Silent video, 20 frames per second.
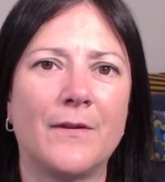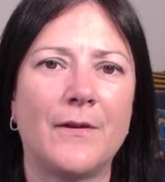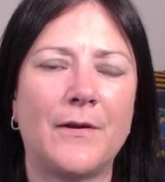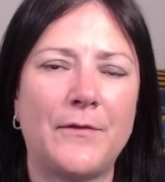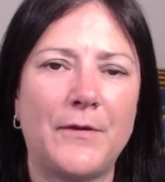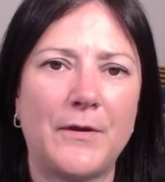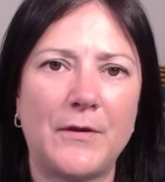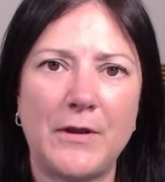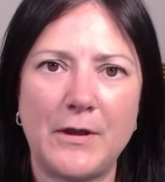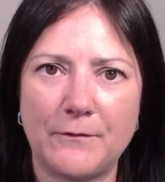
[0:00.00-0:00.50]
I
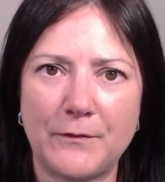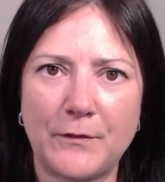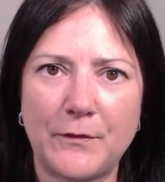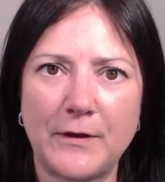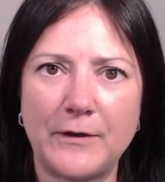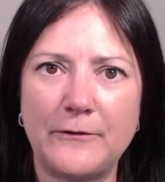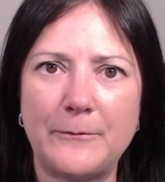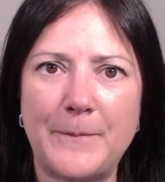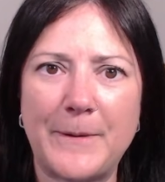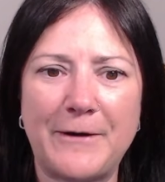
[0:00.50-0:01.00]
think the other
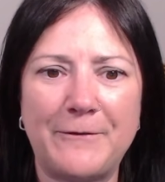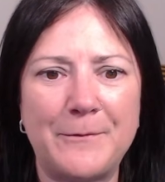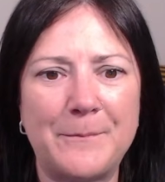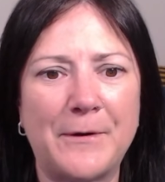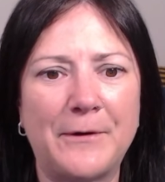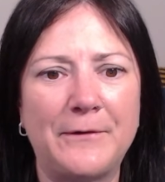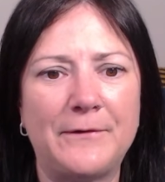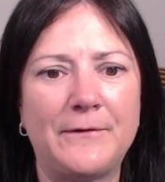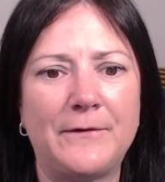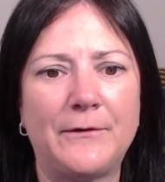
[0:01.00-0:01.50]
thing to bear in
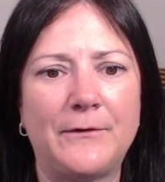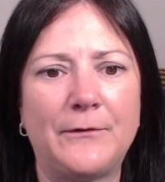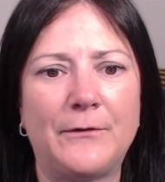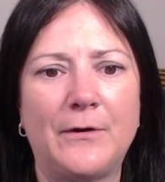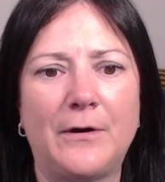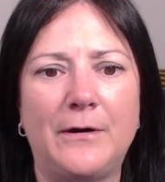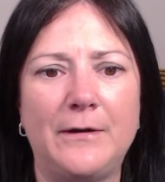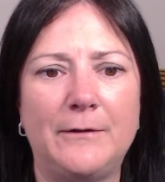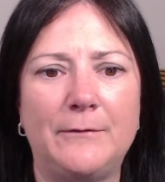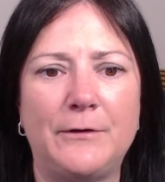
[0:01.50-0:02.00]
mind is that
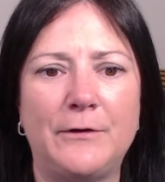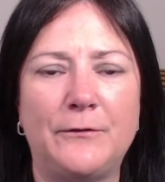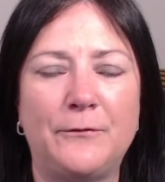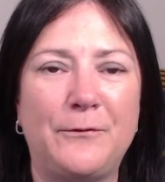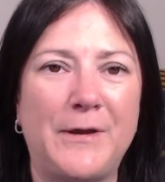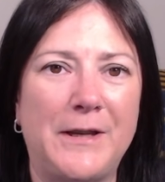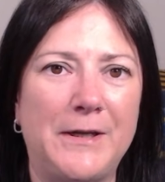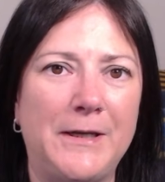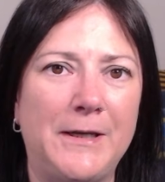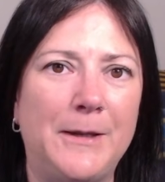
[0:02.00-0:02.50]
GoHighLevel is
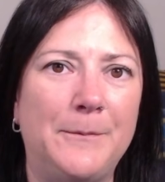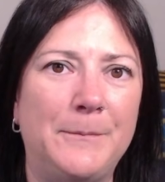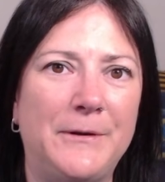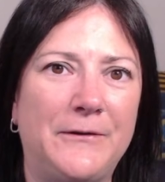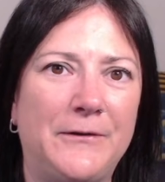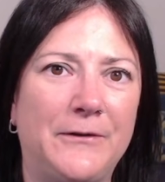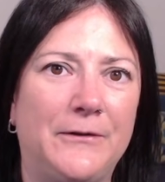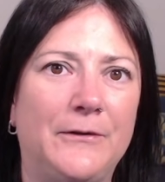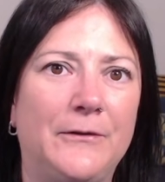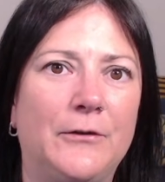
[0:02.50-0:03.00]
fairly
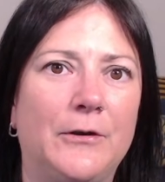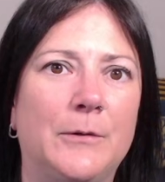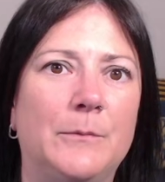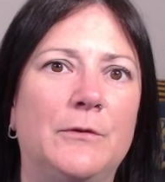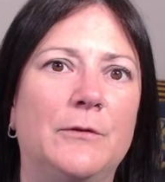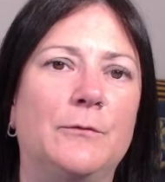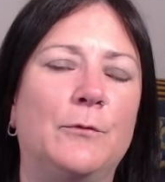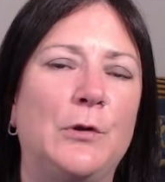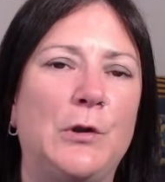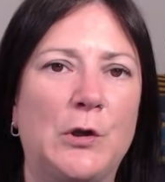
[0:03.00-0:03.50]
limited in
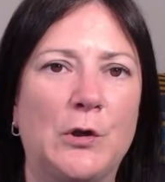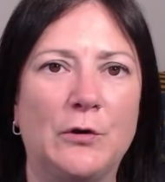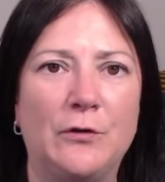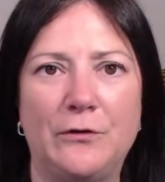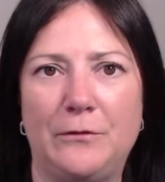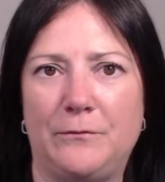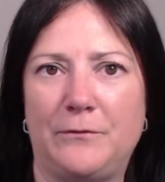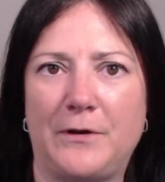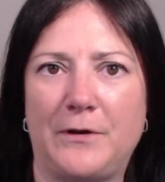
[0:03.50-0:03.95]
terms of what you can do for